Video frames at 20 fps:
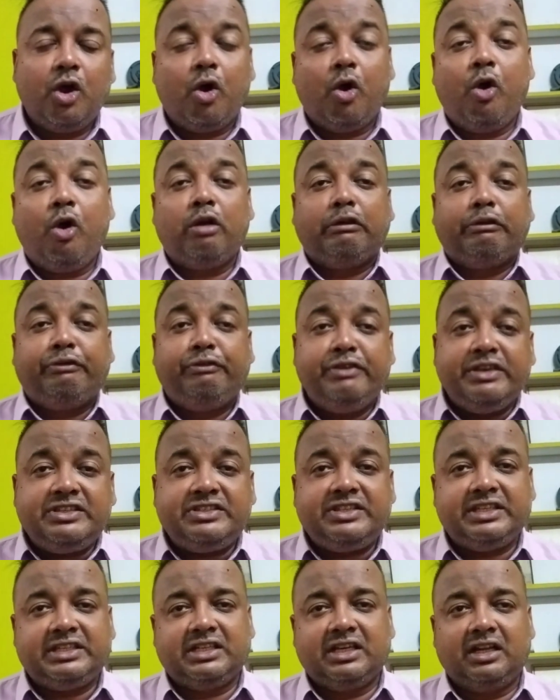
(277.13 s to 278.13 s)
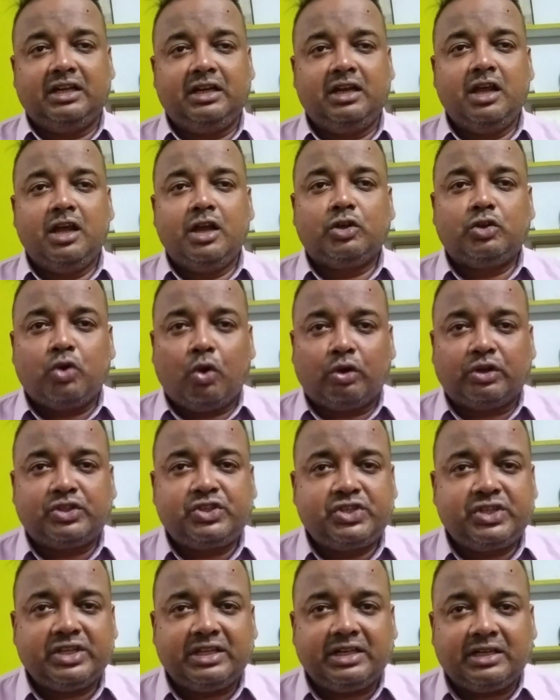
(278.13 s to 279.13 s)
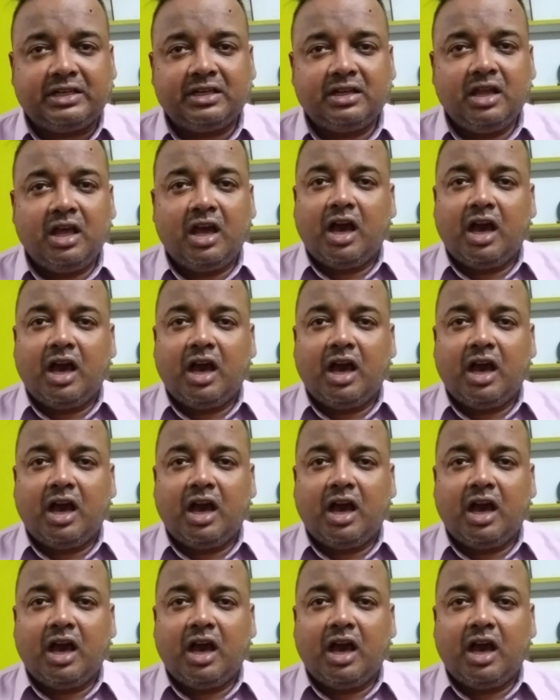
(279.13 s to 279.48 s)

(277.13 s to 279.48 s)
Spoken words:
or physical torture.